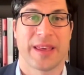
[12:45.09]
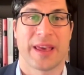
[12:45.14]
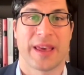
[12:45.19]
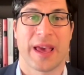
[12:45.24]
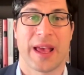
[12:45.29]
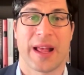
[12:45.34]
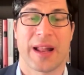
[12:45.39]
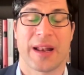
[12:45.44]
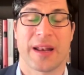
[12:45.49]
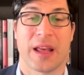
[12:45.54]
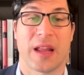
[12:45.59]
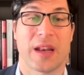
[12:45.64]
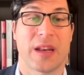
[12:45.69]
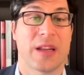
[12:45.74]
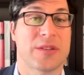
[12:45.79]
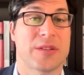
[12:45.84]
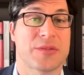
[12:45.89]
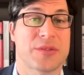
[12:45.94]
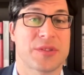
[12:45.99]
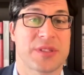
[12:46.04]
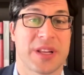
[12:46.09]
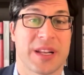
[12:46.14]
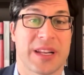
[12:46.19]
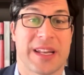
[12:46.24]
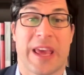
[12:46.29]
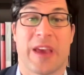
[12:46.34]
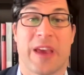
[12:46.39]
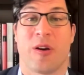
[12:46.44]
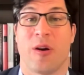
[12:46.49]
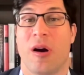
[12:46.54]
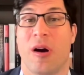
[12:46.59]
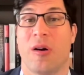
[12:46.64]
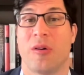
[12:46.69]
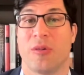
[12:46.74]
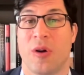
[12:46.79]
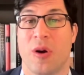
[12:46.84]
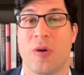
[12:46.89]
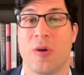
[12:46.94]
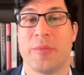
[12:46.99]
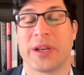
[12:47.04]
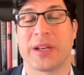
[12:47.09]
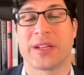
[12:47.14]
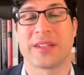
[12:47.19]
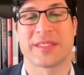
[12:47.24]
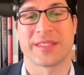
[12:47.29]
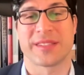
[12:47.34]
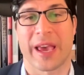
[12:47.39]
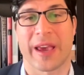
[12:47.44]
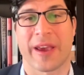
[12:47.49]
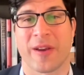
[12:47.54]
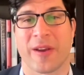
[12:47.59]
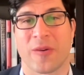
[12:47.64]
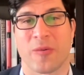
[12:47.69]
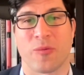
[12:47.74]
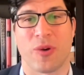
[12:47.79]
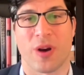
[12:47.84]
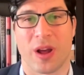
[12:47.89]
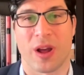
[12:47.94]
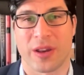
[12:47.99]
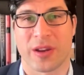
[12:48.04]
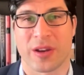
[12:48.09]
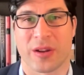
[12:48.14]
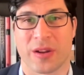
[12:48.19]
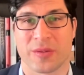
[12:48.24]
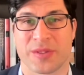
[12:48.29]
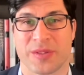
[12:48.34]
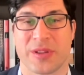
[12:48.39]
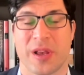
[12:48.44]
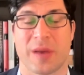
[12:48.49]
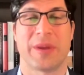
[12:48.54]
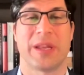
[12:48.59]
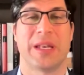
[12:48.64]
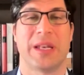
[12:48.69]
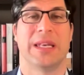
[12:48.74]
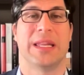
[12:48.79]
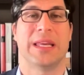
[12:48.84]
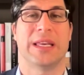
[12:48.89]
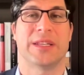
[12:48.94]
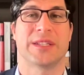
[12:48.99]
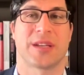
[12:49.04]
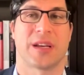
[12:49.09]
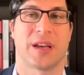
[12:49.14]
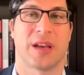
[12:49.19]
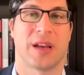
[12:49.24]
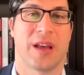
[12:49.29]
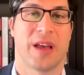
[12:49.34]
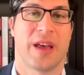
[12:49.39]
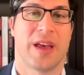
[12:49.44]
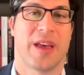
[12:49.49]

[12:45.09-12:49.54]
And interestingly, they omit the second one, some indicia